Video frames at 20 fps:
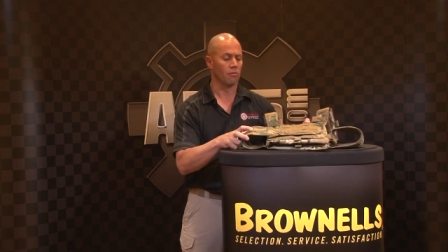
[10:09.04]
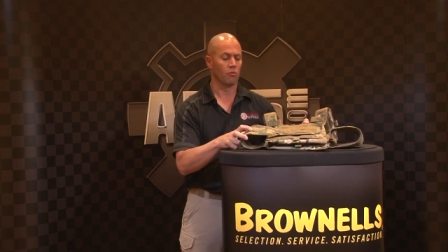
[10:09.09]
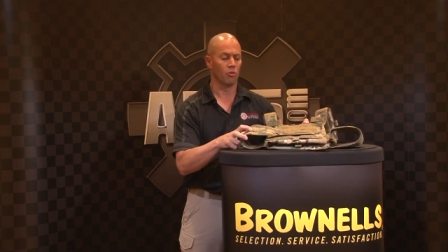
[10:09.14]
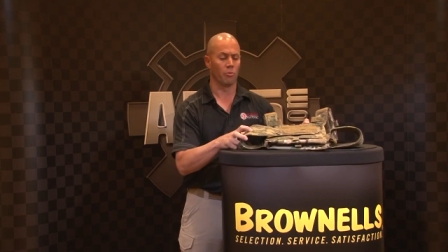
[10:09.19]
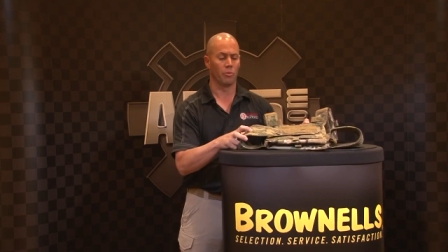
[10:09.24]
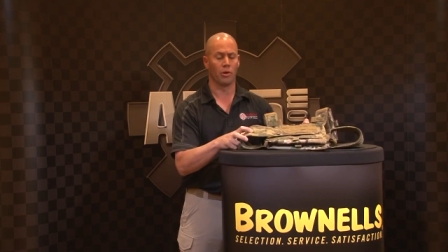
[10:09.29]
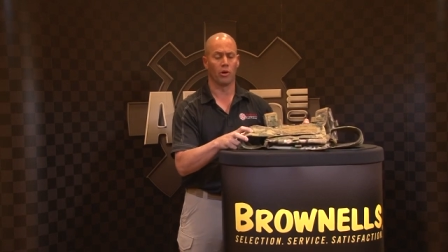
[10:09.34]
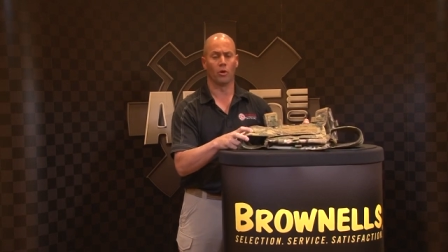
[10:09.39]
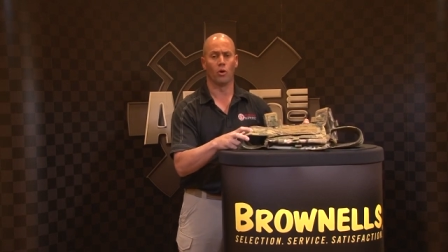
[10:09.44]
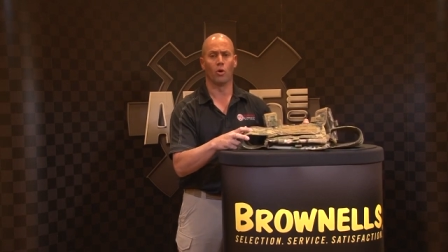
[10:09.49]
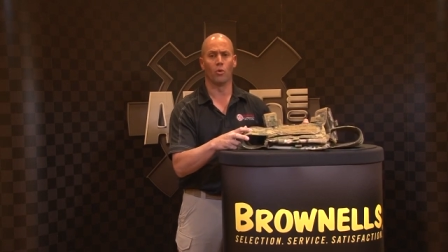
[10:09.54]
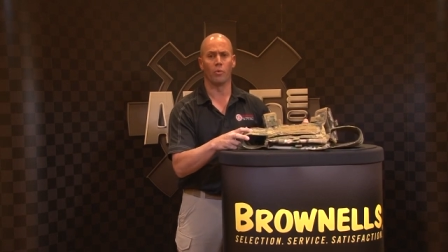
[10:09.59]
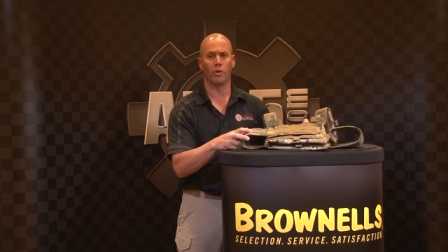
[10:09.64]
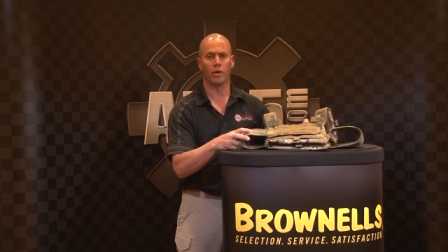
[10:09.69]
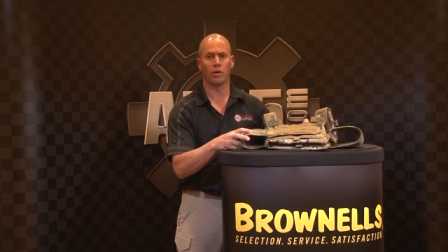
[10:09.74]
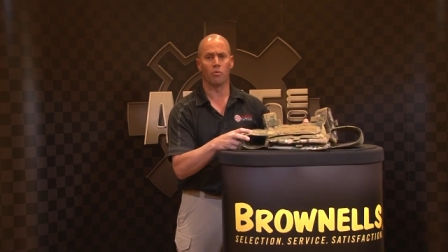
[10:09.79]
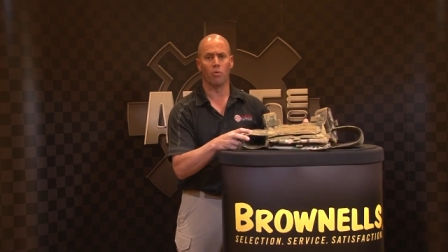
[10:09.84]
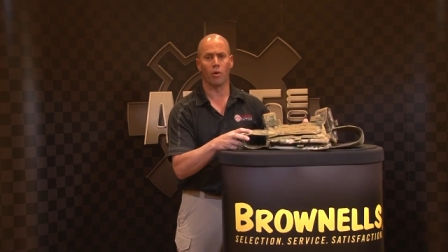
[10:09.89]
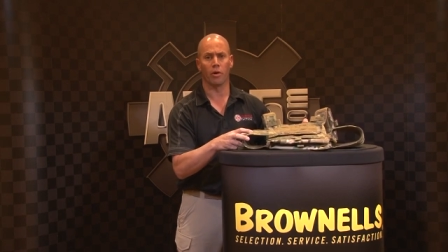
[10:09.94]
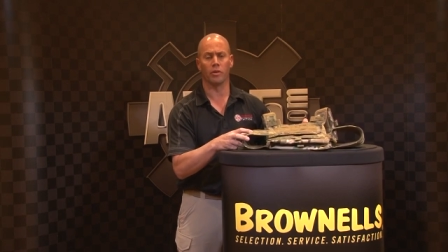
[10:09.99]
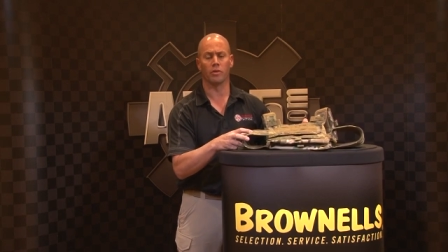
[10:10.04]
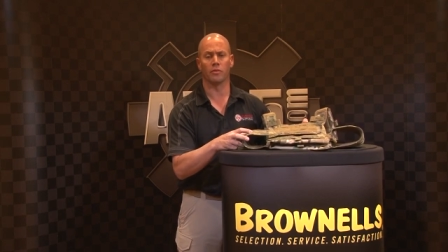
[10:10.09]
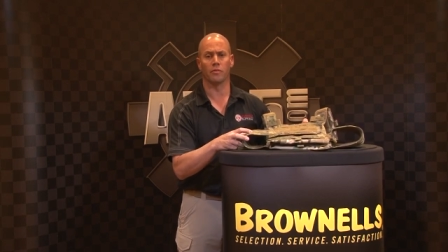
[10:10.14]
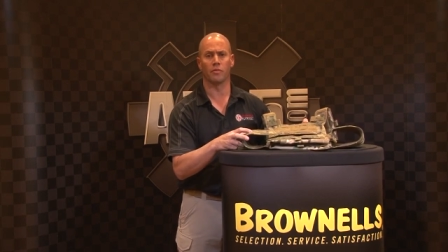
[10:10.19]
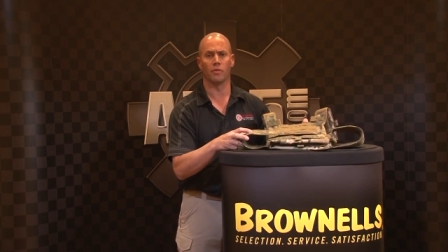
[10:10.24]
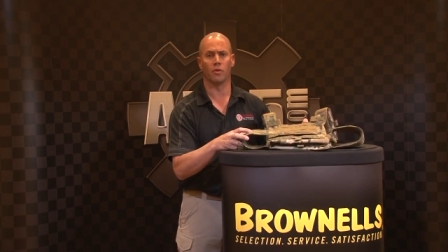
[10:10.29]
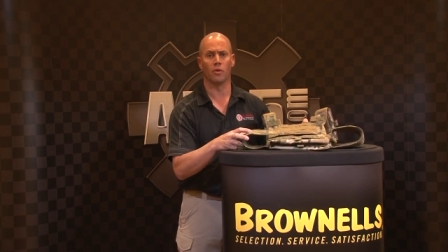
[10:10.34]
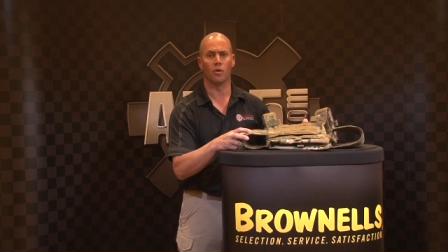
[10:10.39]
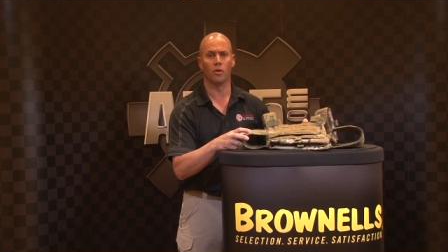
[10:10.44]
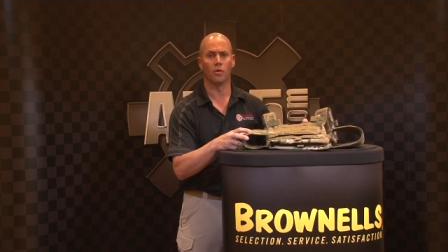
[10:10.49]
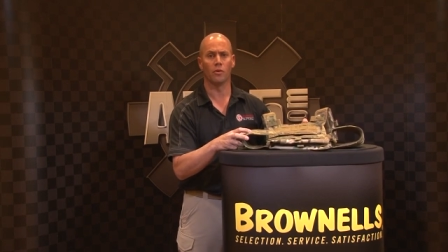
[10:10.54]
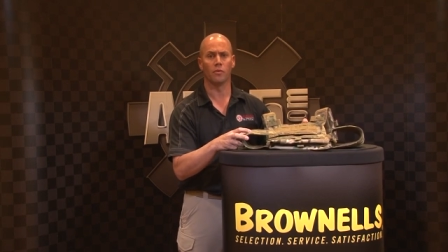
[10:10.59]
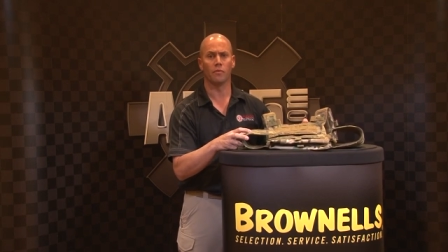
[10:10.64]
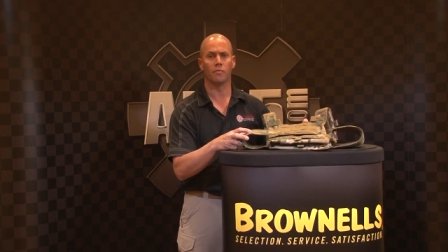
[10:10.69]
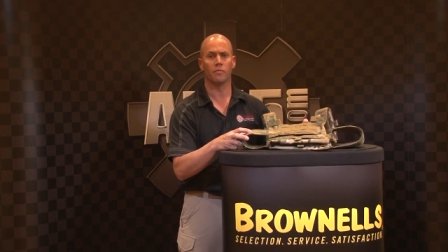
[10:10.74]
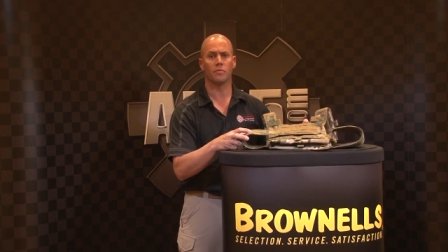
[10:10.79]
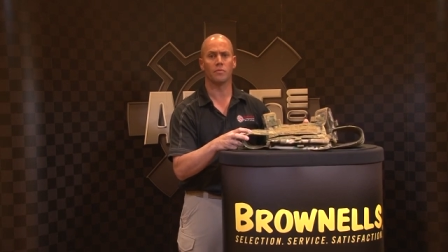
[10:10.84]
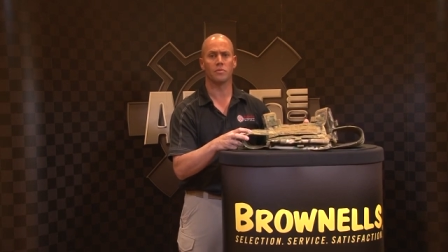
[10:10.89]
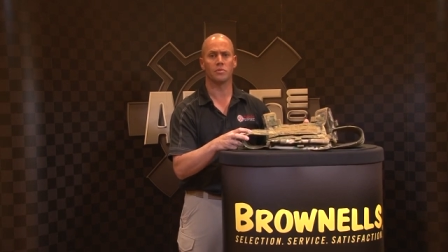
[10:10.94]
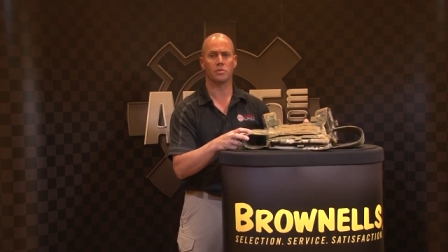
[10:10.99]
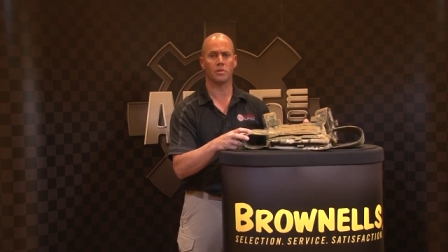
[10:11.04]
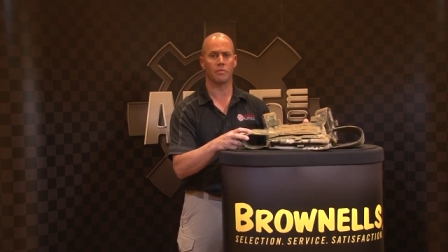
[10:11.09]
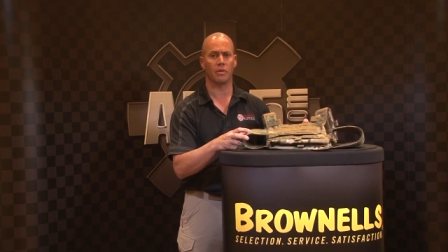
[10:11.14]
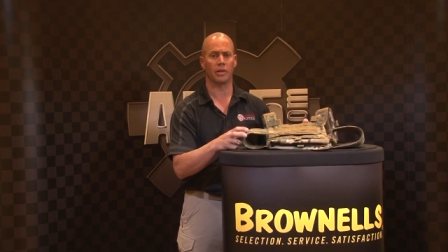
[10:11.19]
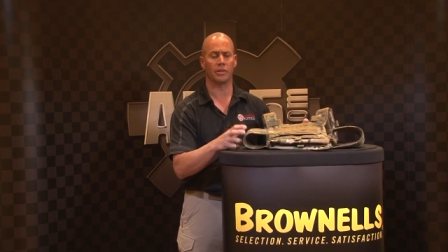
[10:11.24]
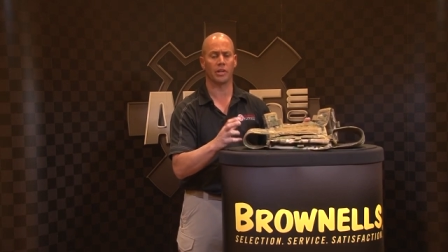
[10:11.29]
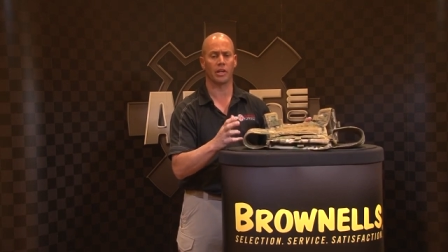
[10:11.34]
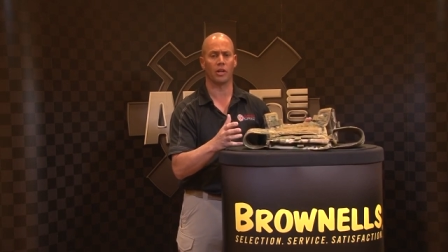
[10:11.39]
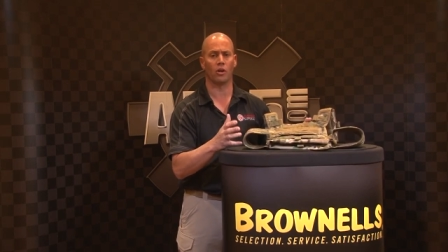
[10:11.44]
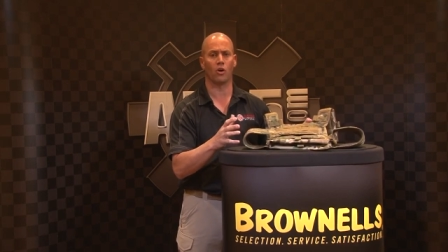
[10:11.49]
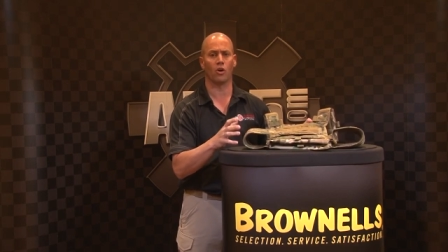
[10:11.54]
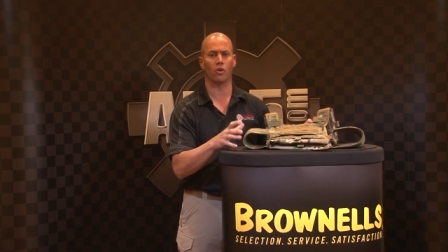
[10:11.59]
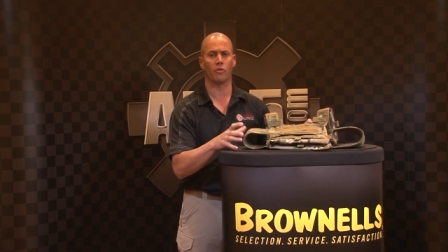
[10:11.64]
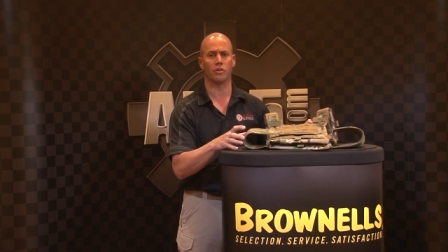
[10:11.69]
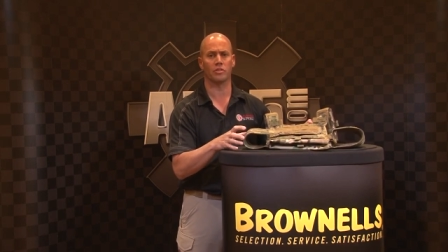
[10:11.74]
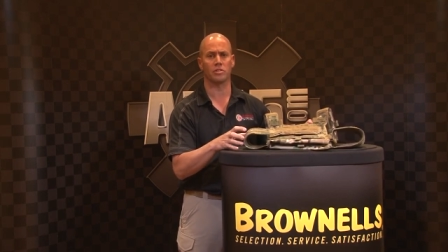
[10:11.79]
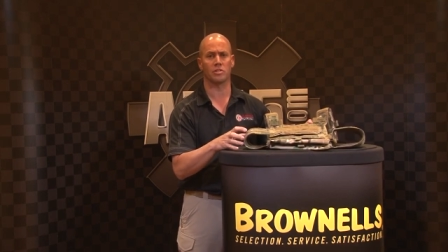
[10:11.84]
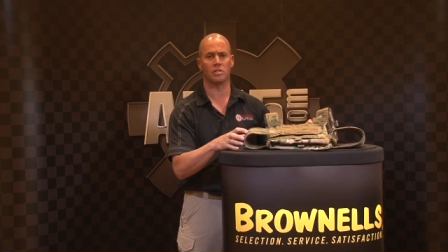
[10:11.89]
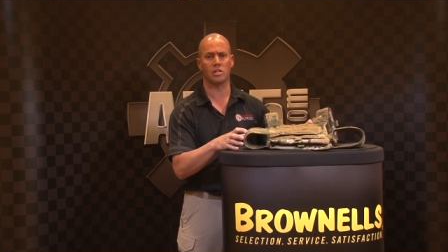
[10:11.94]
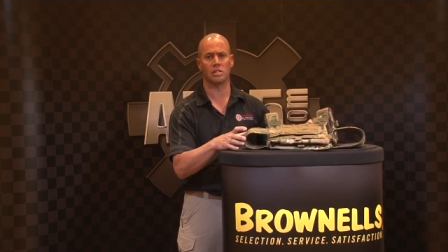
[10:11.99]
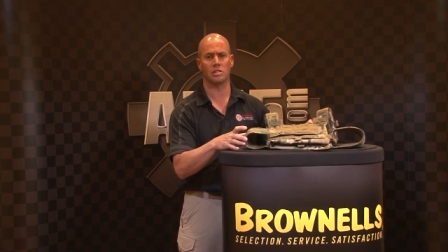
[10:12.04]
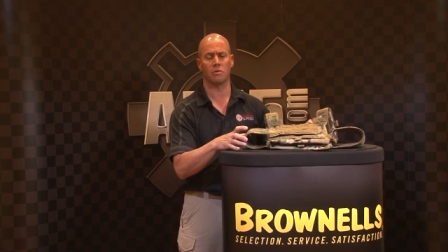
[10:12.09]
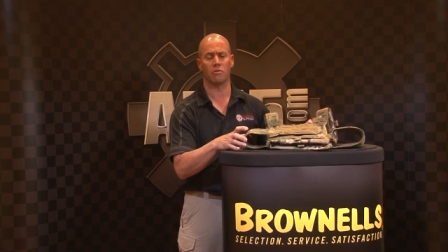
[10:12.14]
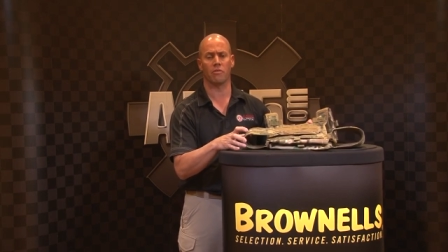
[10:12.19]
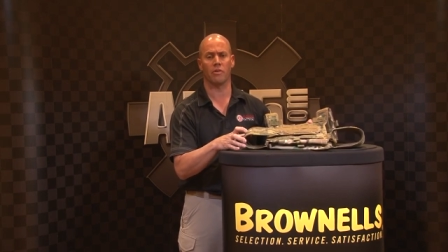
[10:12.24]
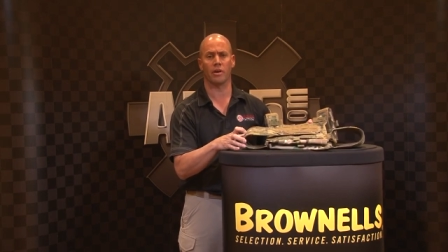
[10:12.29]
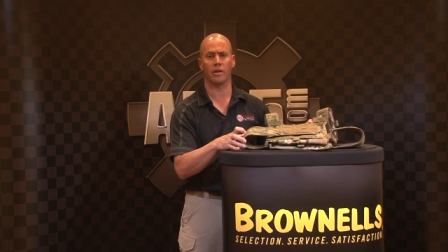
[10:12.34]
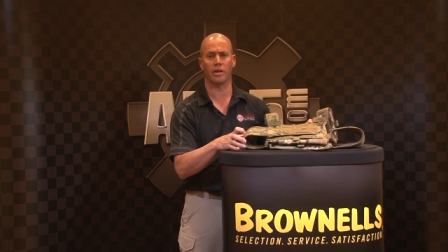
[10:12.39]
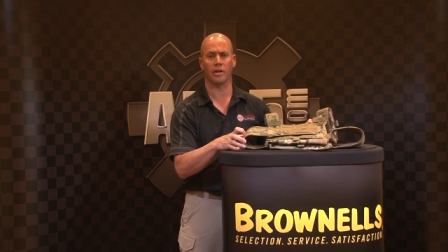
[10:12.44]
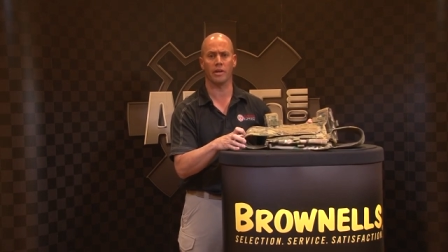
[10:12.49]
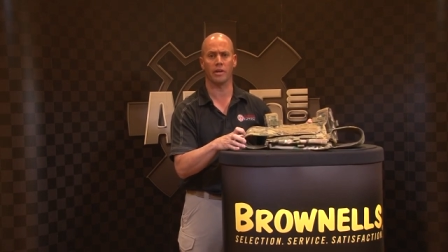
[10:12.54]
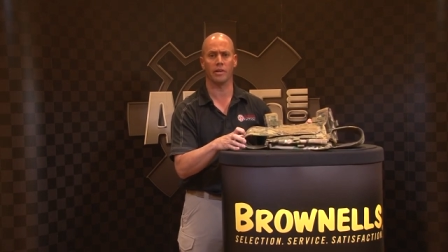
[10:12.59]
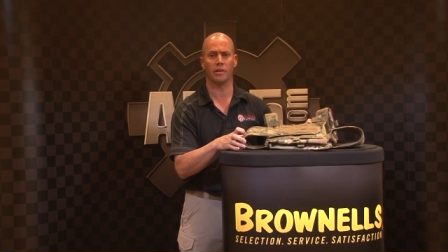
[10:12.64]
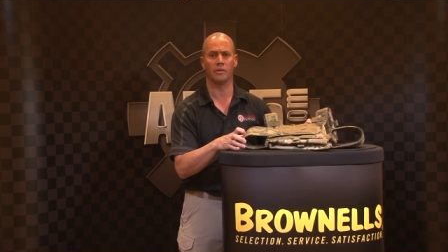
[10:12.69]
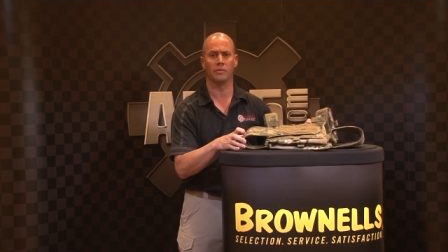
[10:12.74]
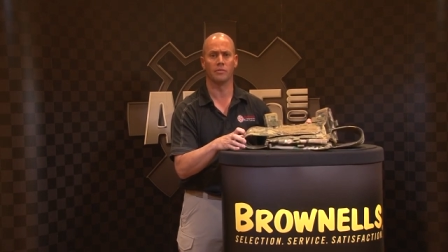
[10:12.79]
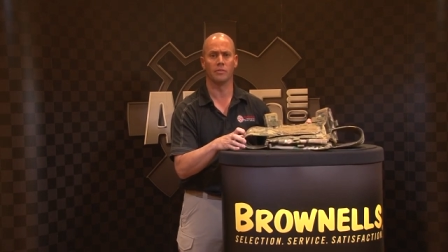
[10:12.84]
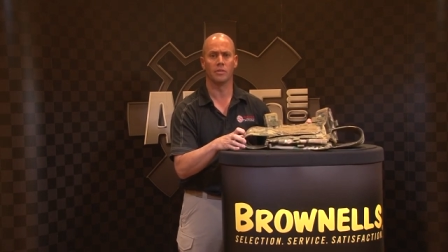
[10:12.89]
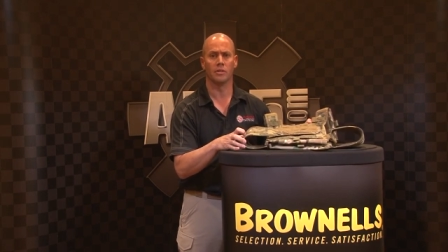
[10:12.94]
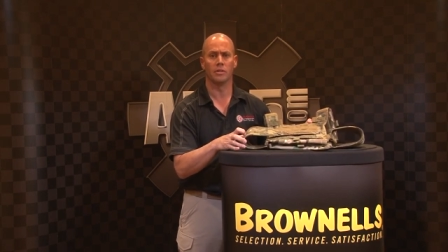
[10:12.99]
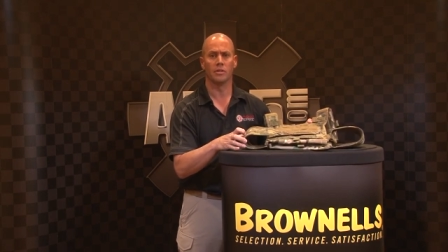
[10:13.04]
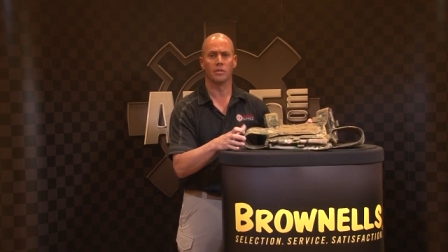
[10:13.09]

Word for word: We'll be here all week walking the floor. So if you'd like to get a hold of us to see some of our gear,